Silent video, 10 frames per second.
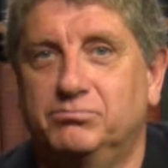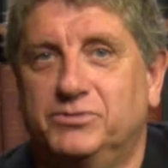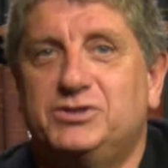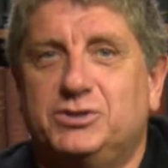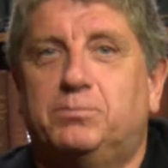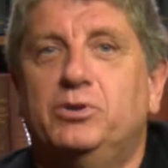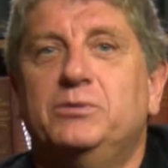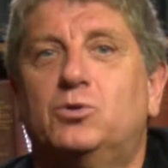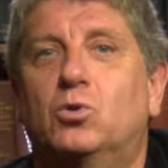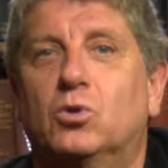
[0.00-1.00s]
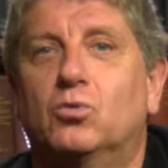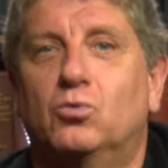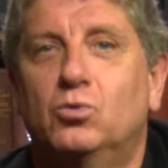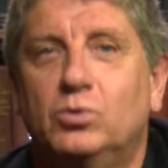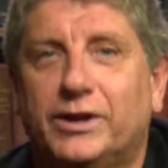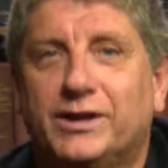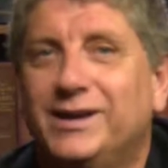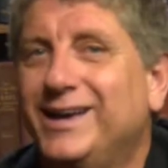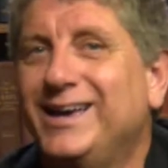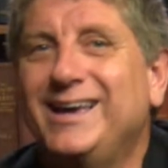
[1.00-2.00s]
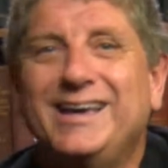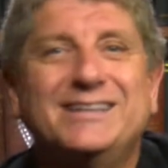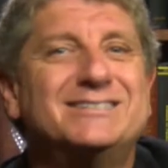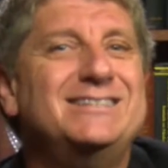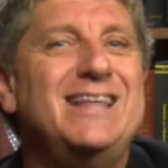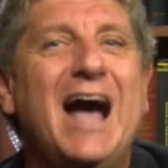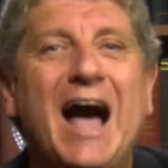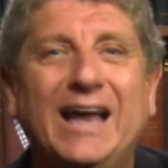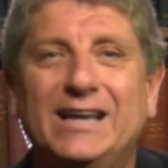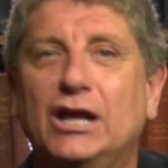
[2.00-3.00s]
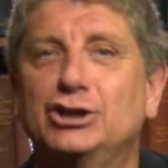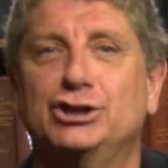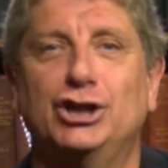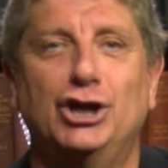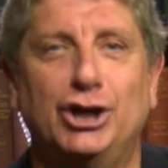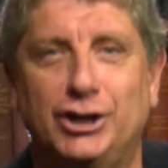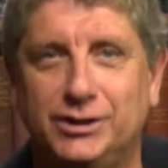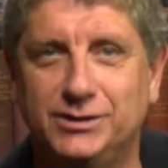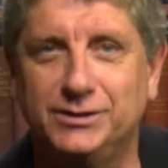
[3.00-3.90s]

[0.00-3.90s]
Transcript: the Supreme Court ruling is not law.